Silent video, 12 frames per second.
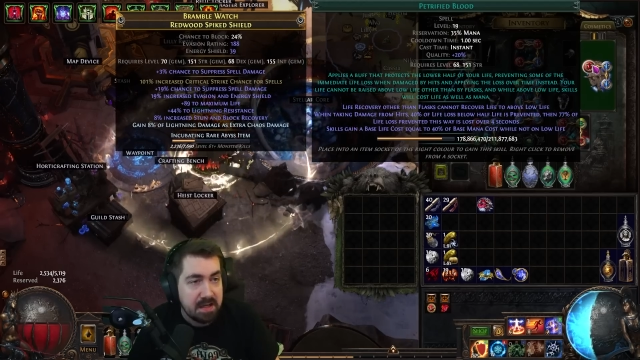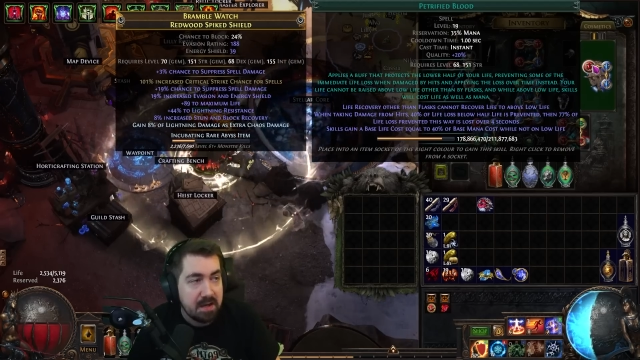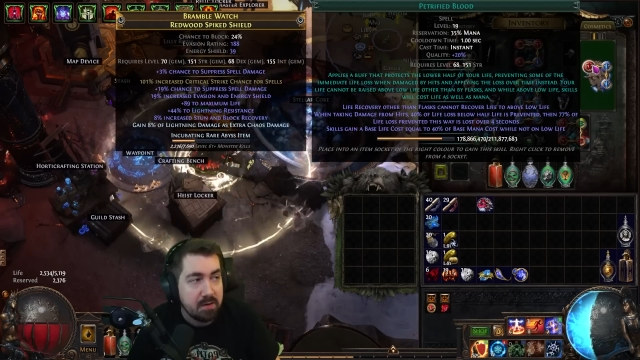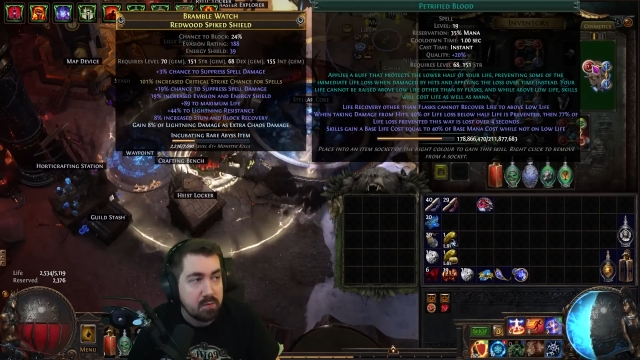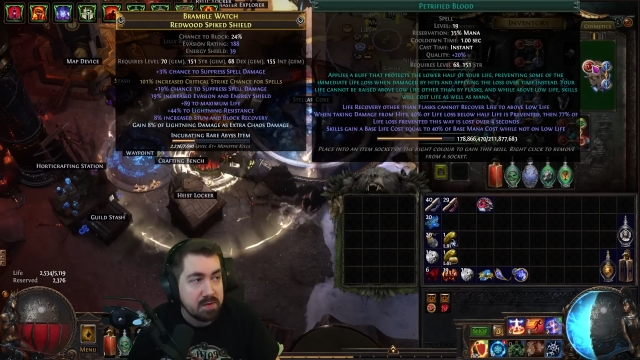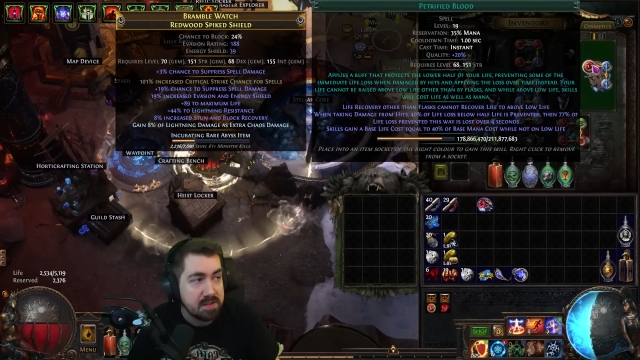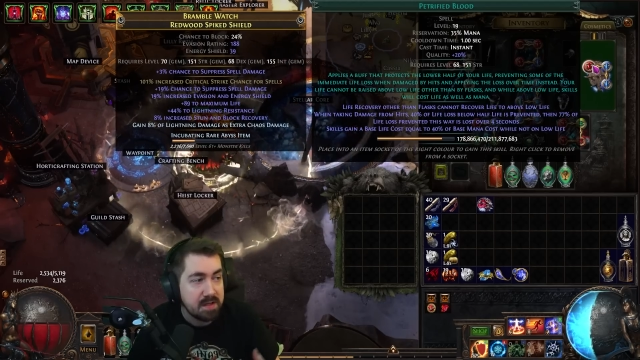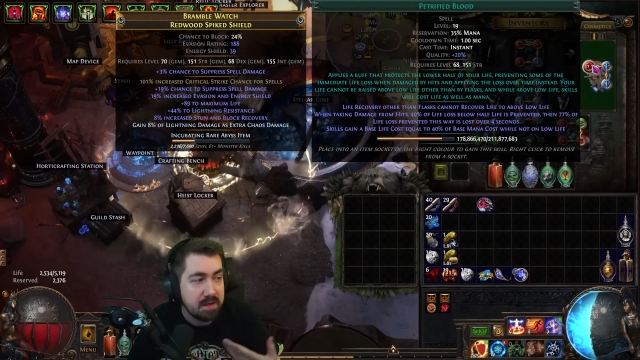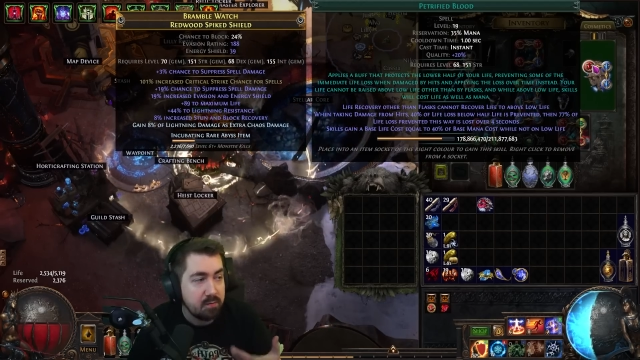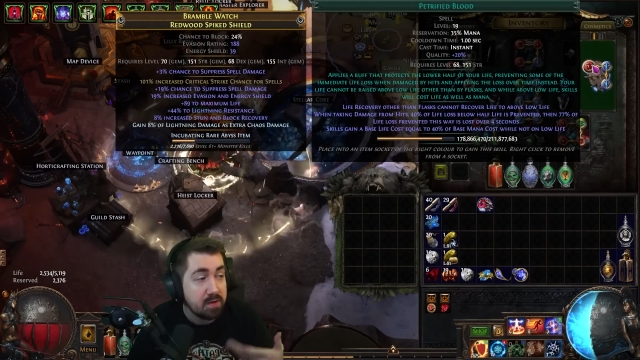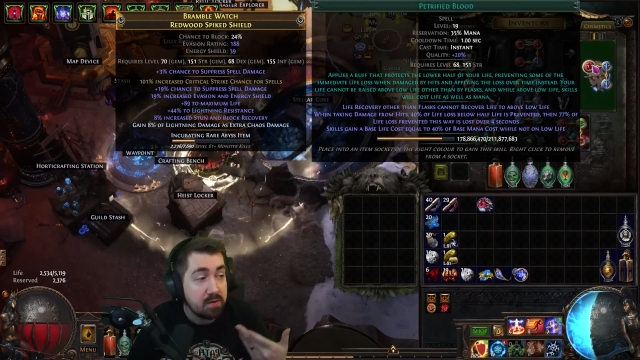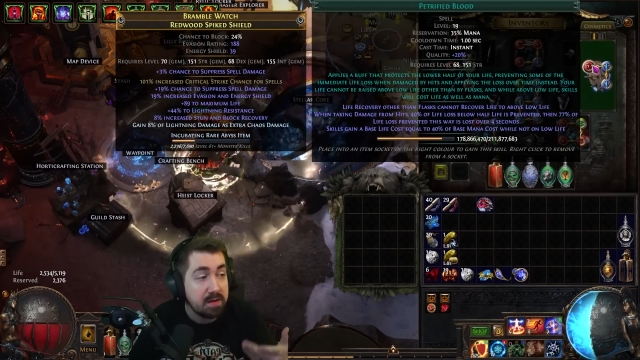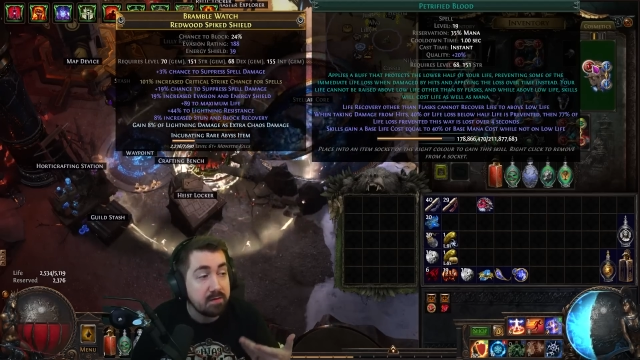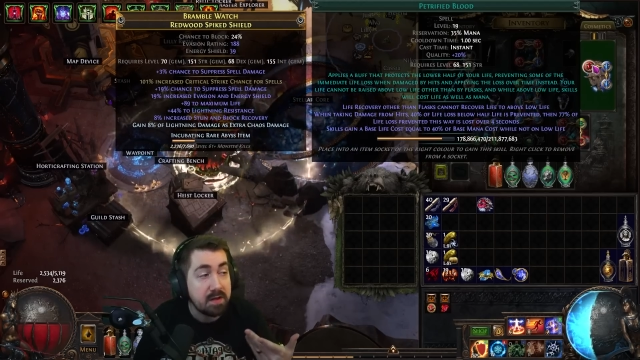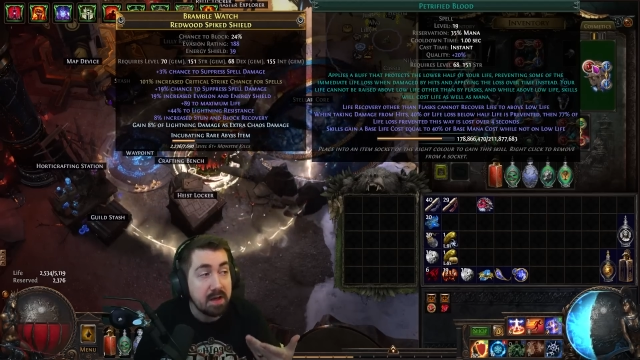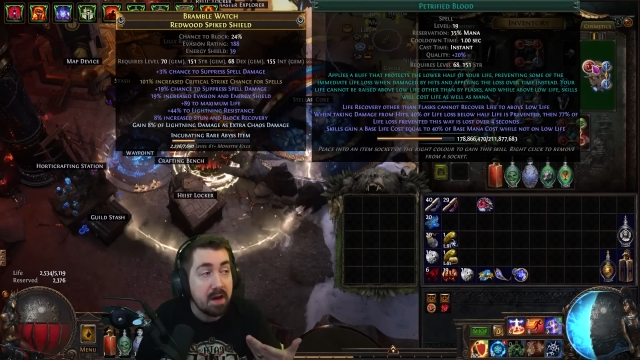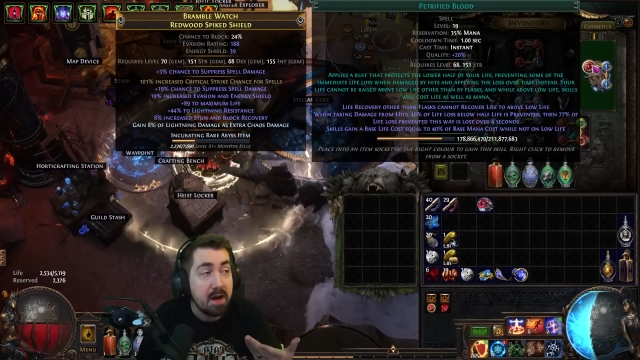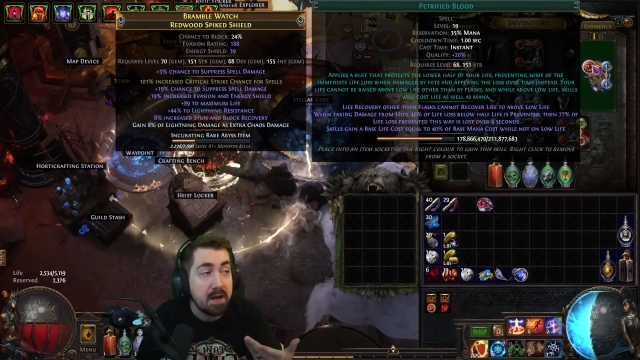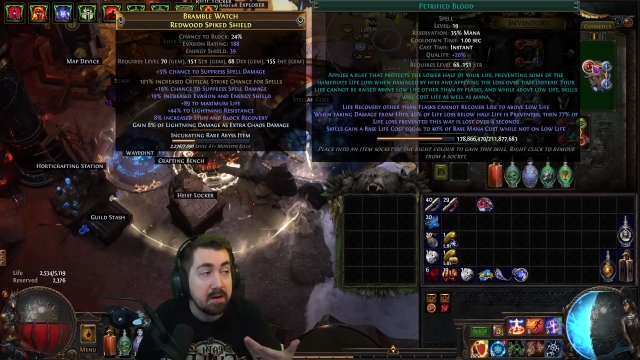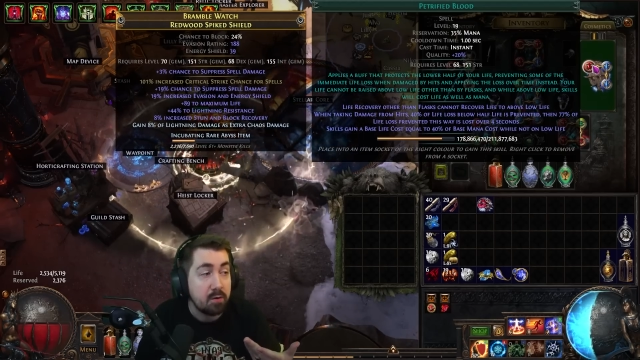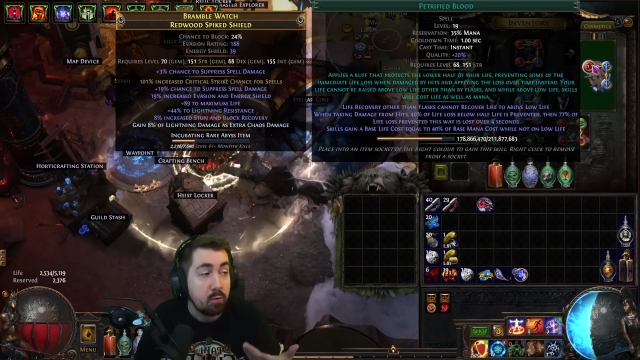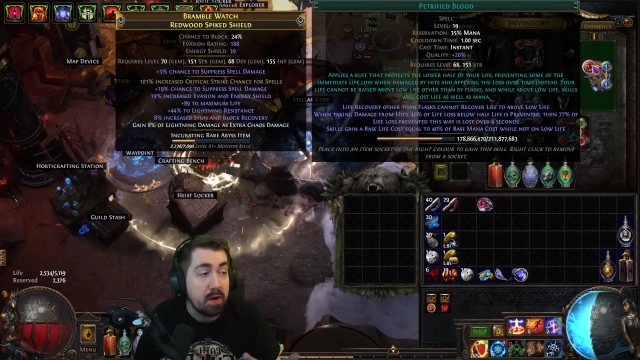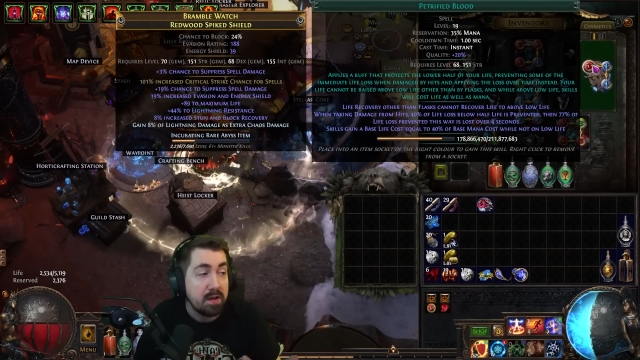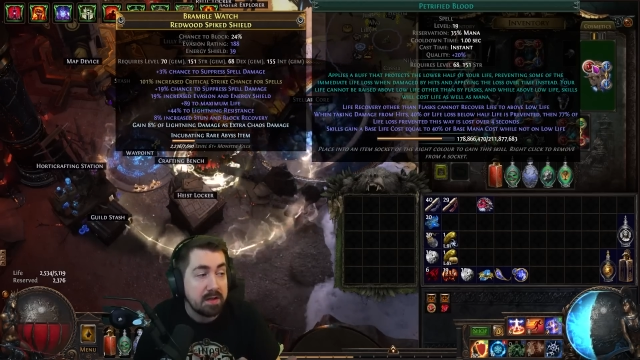it was we could even get higher
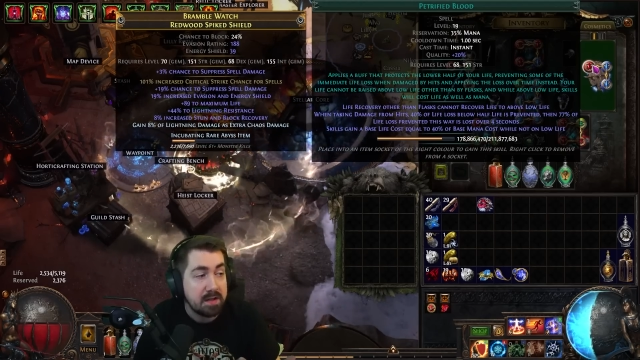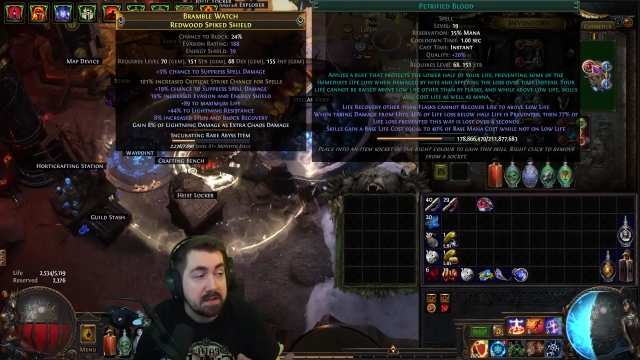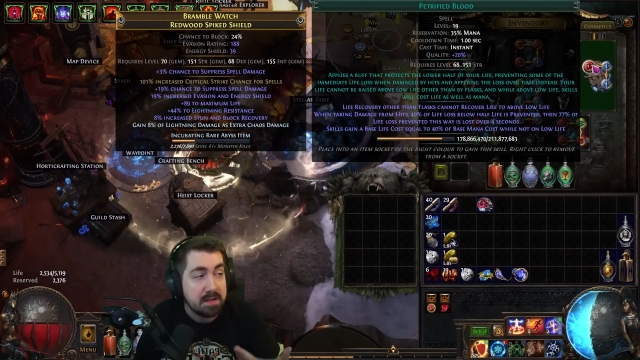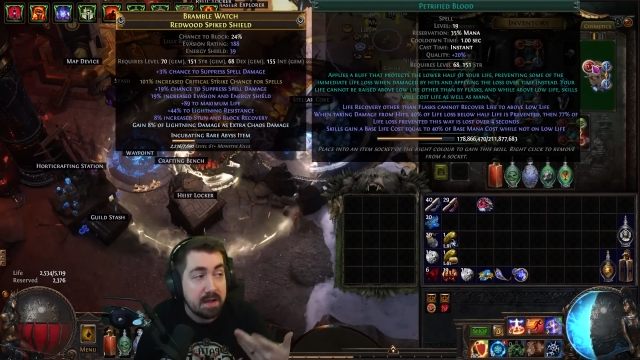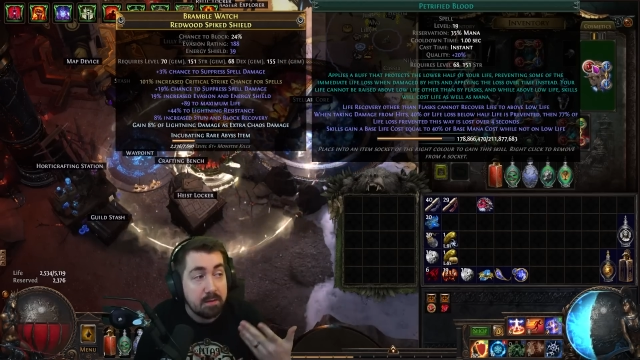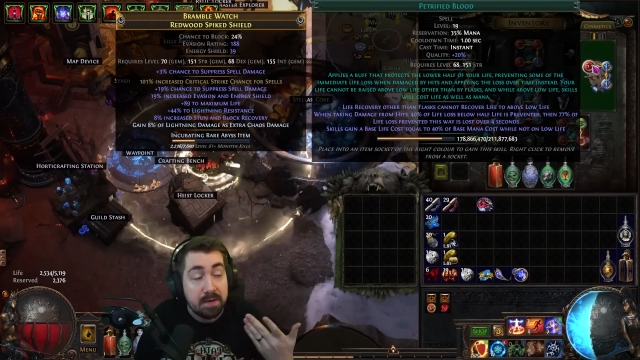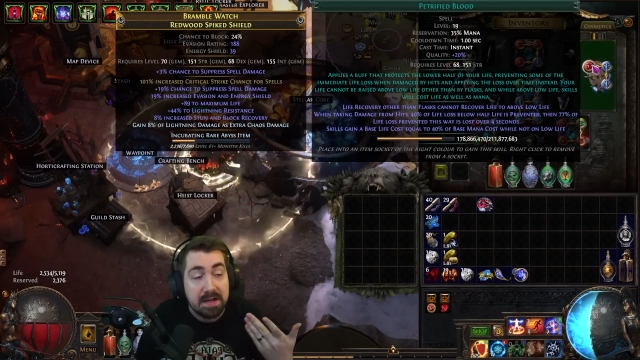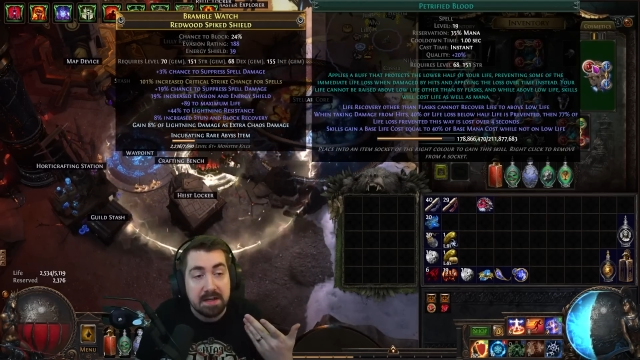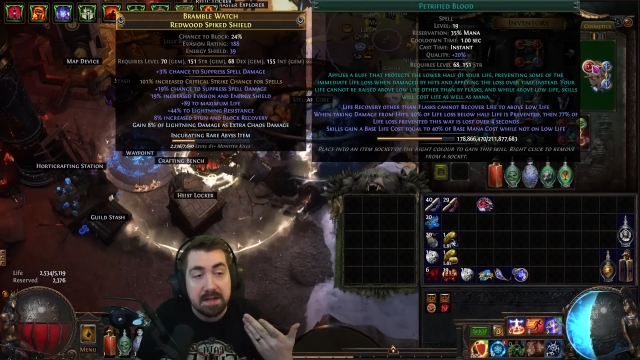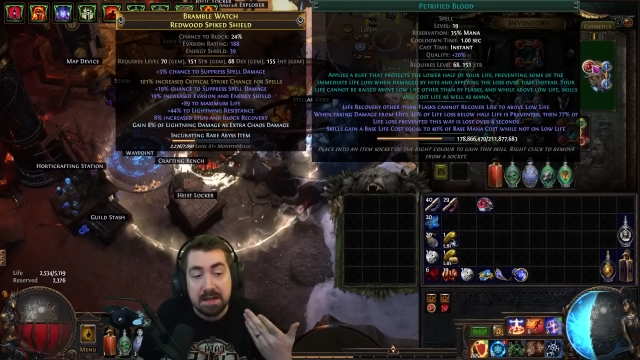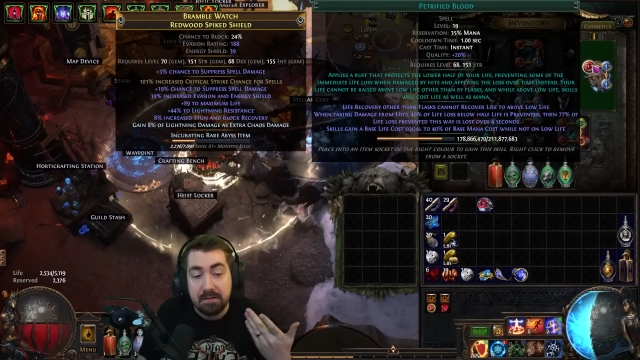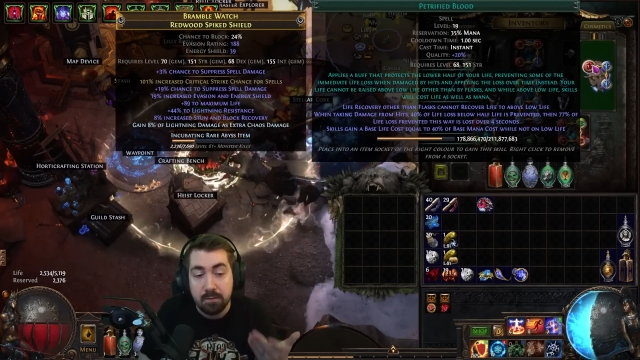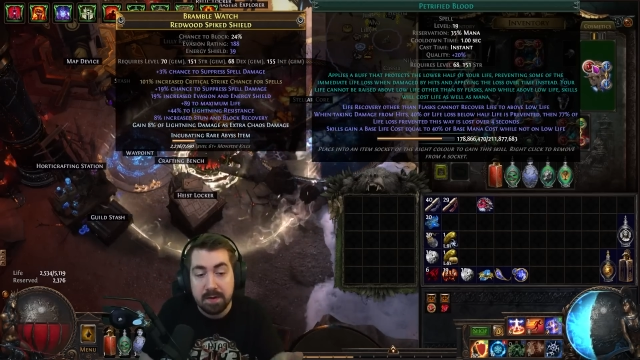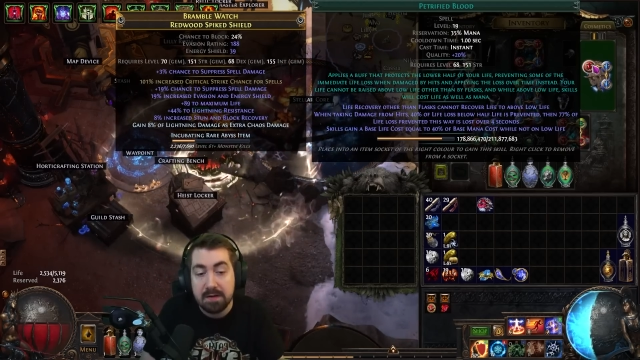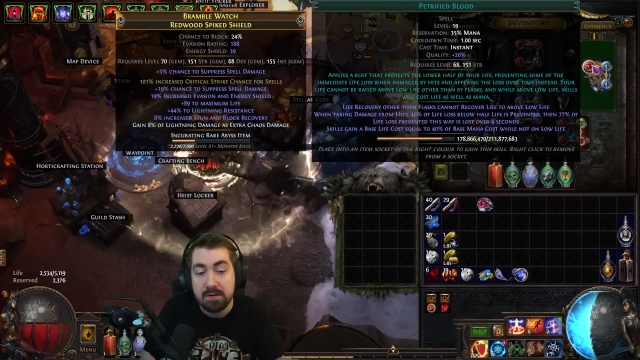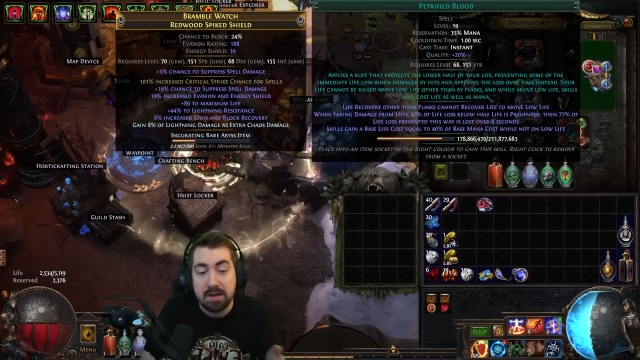quality that made it even better,